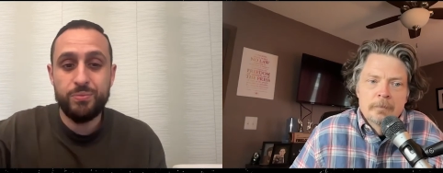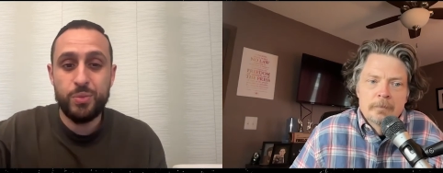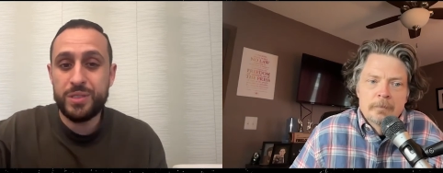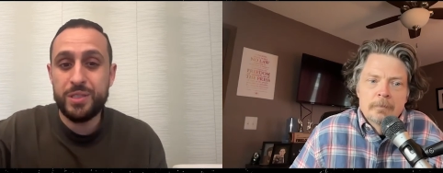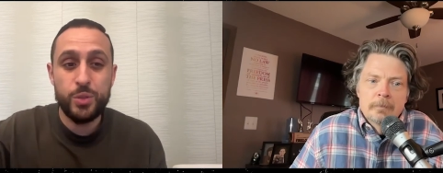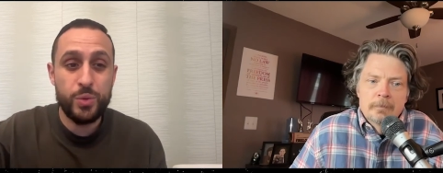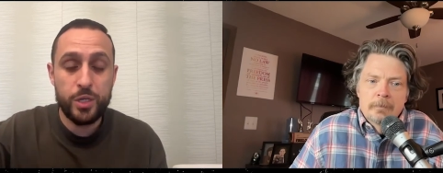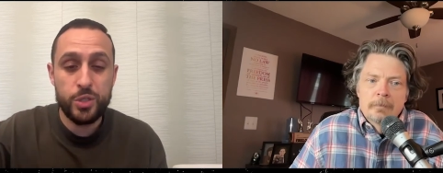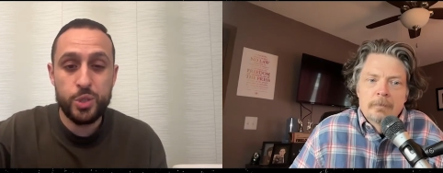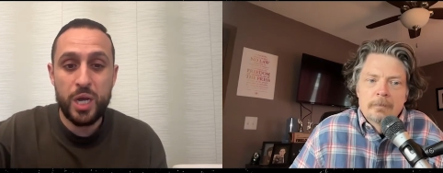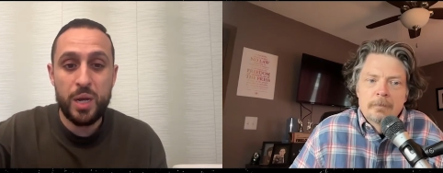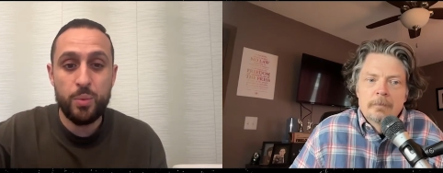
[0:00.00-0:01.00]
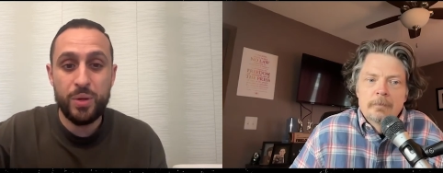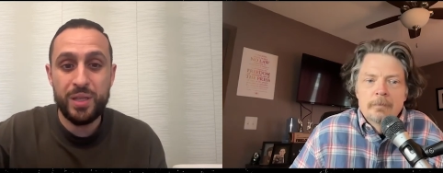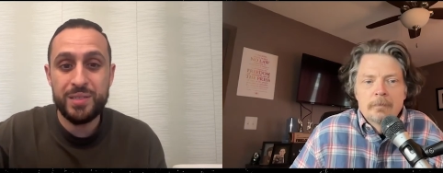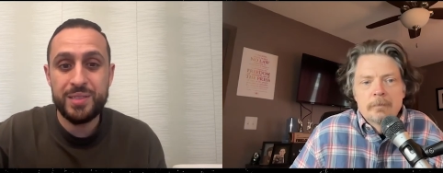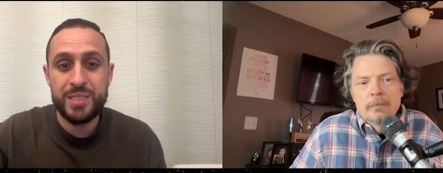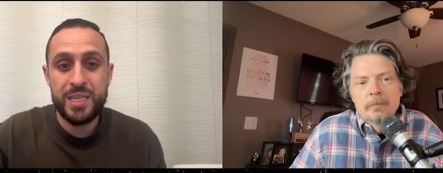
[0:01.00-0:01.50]
Speaker 1: wasn't doing a good job with
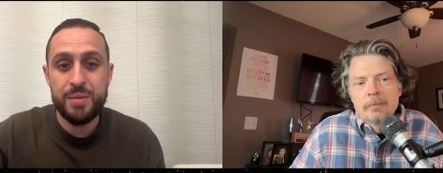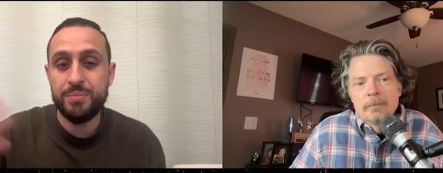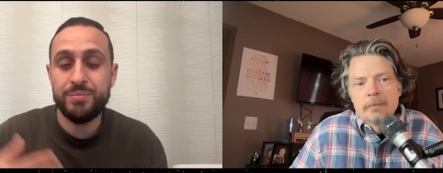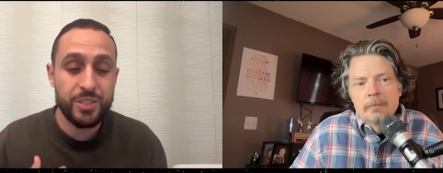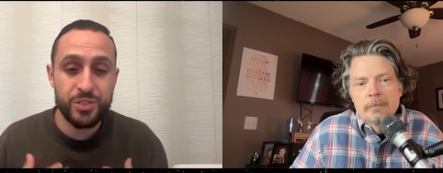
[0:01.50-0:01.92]
his team.